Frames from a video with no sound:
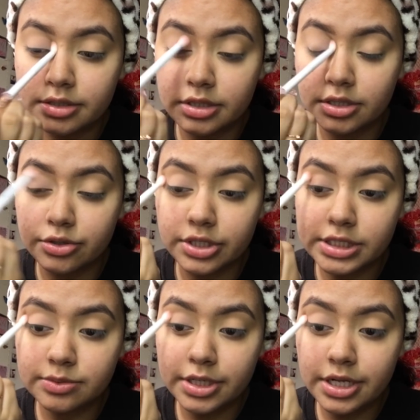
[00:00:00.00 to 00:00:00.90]

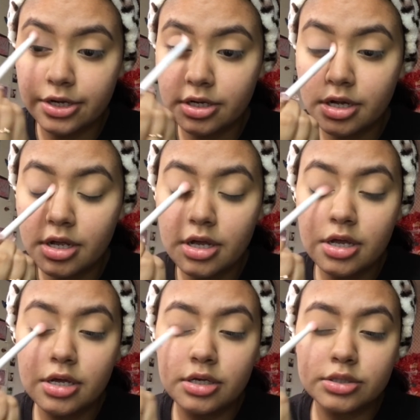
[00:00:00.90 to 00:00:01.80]
crease right here.
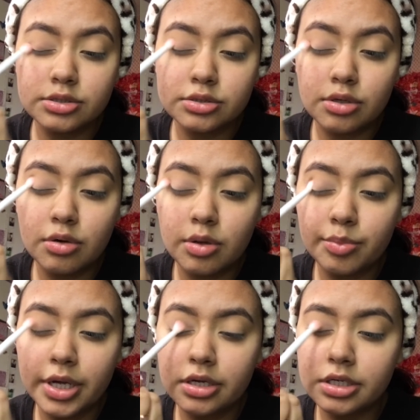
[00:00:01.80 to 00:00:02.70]
So I'm
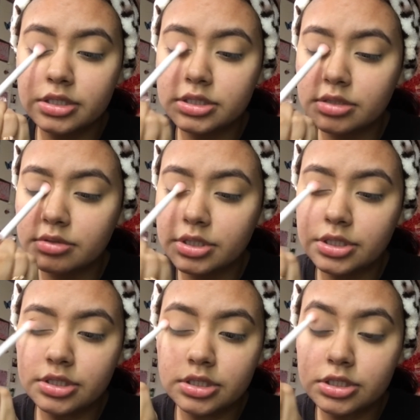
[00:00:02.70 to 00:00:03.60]
patting it down
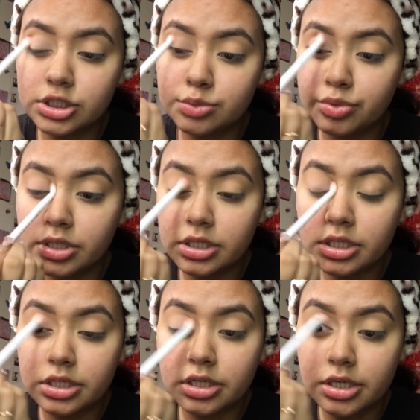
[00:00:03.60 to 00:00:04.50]
here and then just bringing
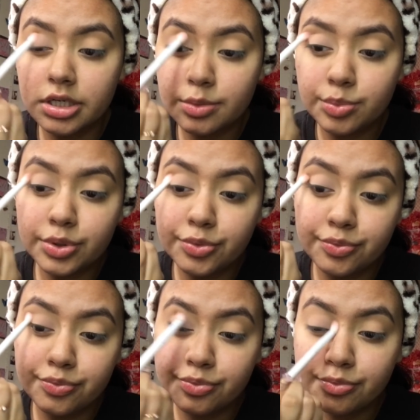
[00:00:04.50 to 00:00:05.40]
it up.
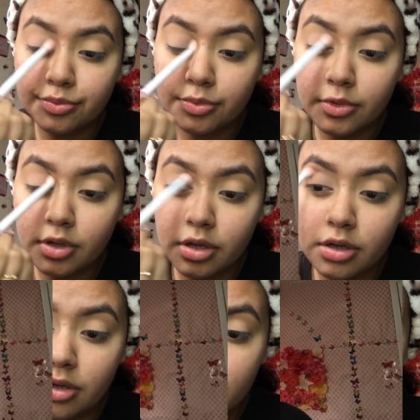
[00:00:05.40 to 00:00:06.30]
I'm
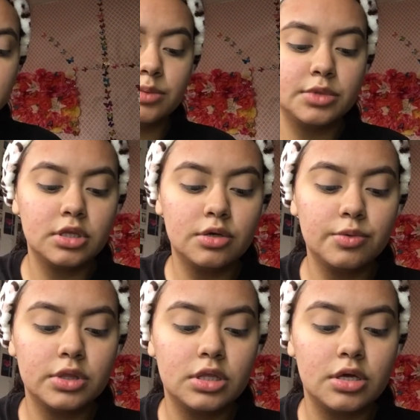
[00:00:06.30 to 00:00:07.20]
doing the same thing
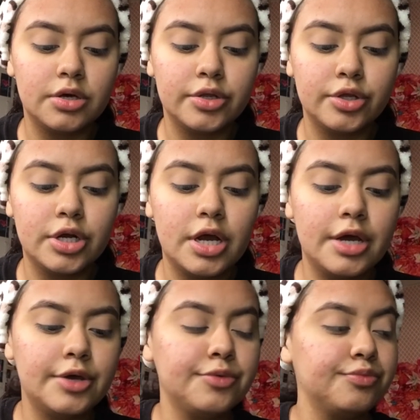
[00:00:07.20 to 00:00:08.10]
with the other eye.